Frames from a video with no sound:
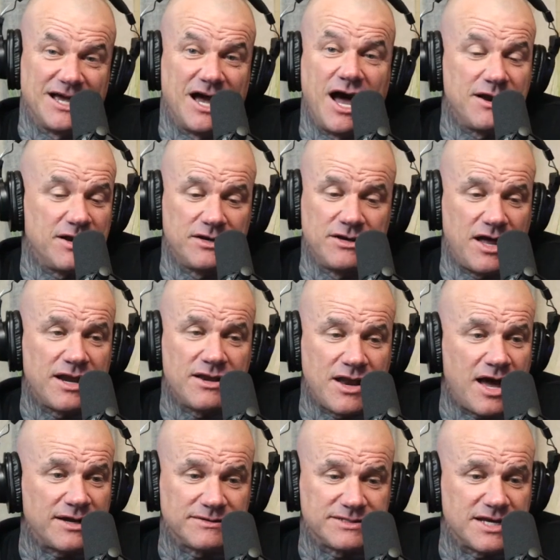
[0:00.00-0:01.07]
I'm
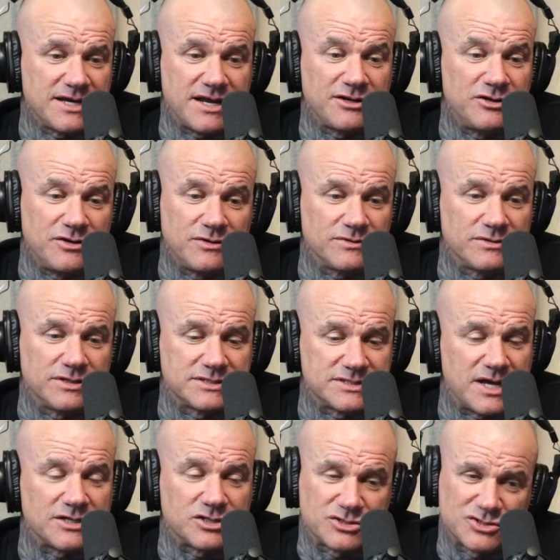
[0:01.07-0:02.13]
not saying I know it's
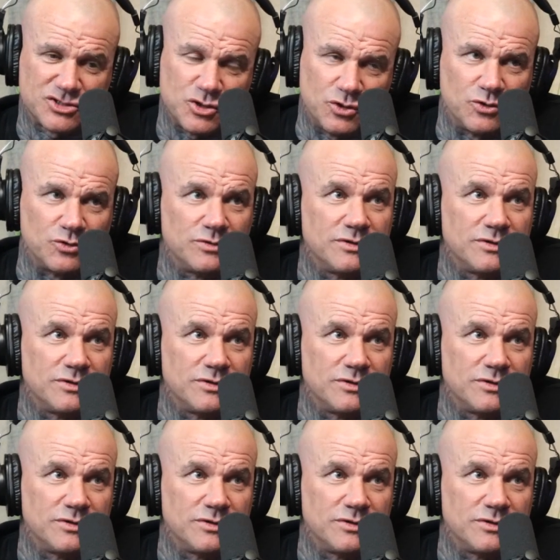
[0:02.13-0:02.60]
not soon,